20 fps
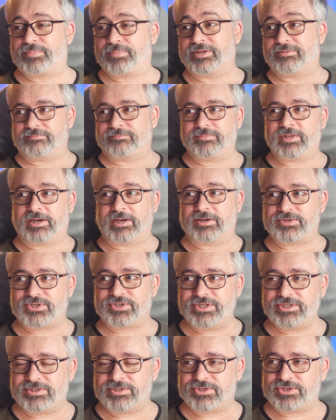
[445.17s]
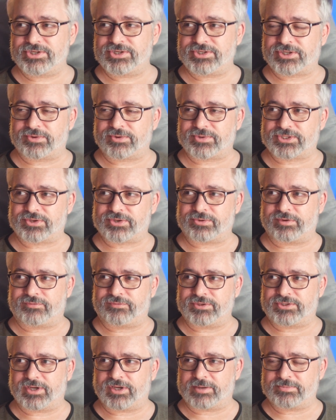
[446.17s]
But, you know, she's told a story a
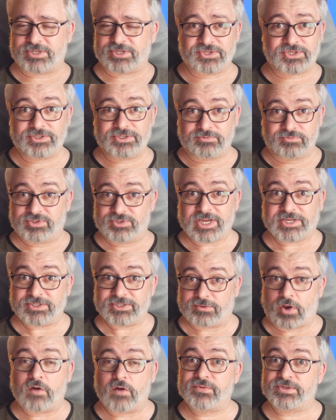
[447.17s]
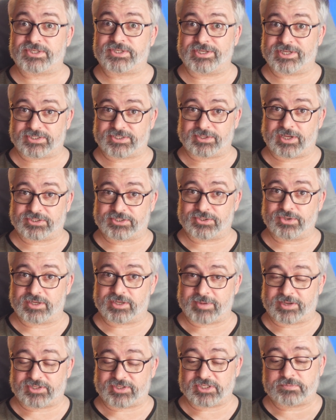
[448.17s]
few times and she obviously doesn't like
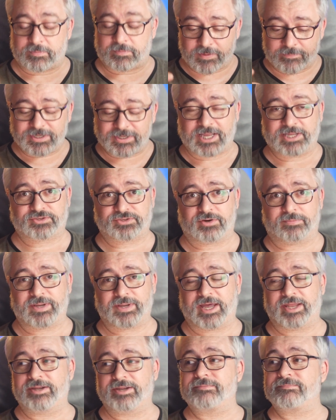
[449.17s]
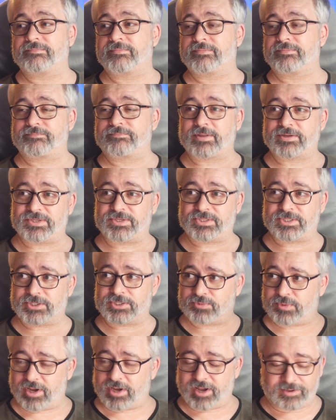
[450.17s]
talking about this, but people ask her about it. She
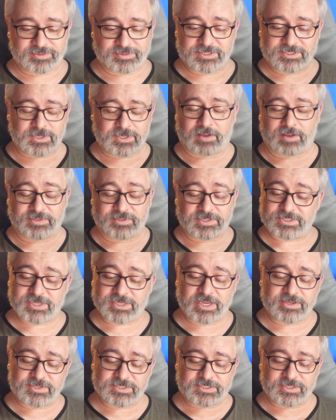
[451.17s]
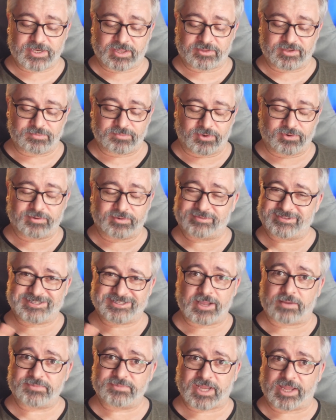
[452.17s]
says, well, I'm going to say this and nothing more.
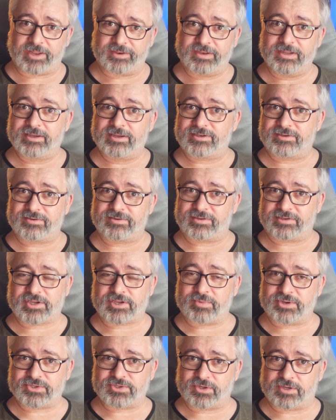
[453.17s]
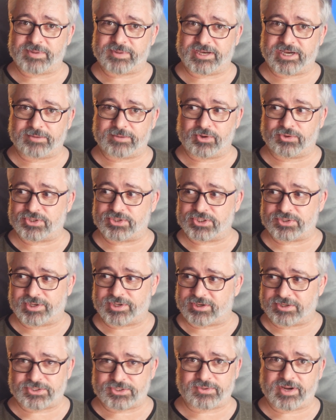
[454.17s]
I'm done. Don't want to talk about it anymore. Just
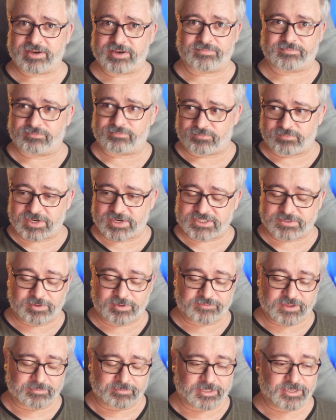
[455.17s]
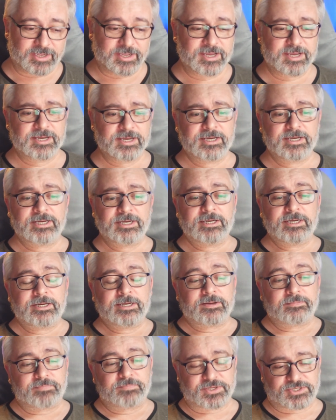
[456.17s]
want to concentrate and raise my family.
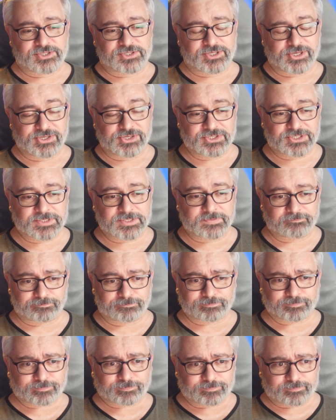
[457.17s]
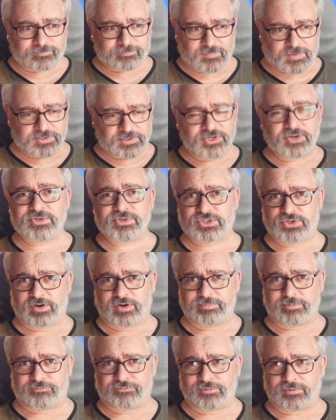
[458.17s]
But she's told a
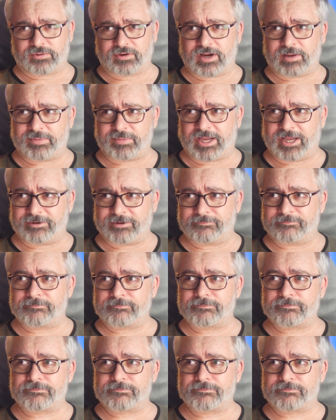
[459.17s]
story before about